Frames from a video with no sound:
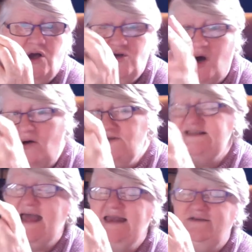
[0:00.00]

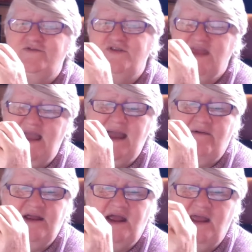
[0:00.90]
content for the area